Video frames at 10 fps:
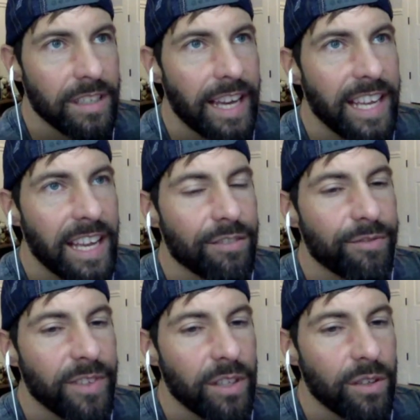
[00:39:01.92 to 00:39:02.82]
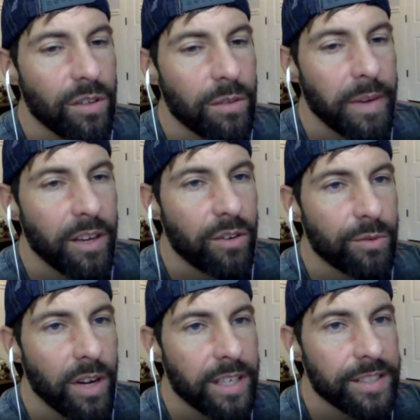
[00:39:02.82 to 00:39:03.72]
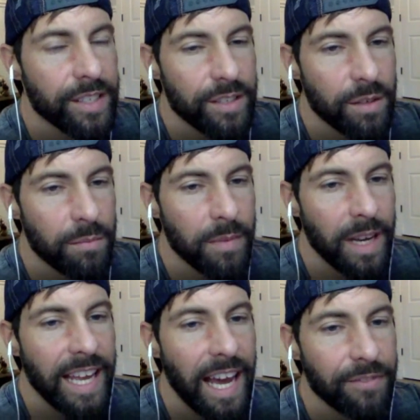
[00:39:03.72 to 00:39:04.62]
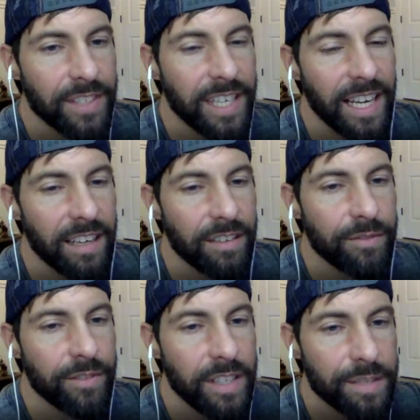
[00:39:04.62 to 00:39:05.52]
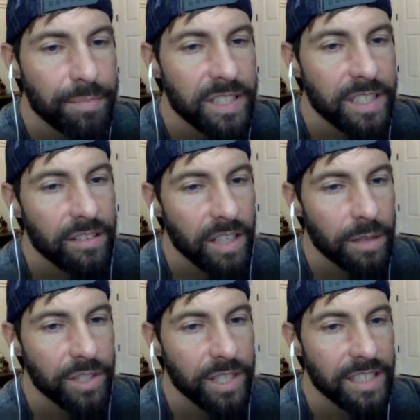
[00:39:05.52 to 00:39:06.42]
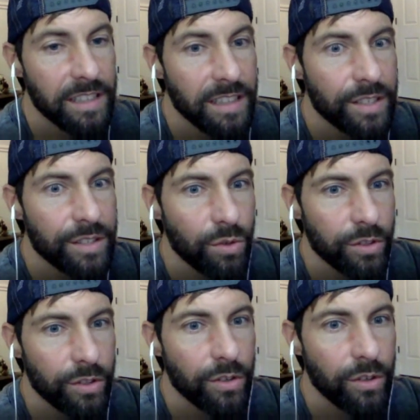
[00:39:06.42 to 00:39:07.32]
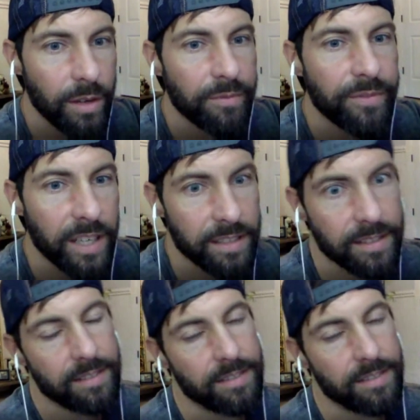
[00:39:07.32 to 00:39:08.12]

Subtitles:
I can't feel my own eroticism. I have to have this particular object in this order or I'm fucked.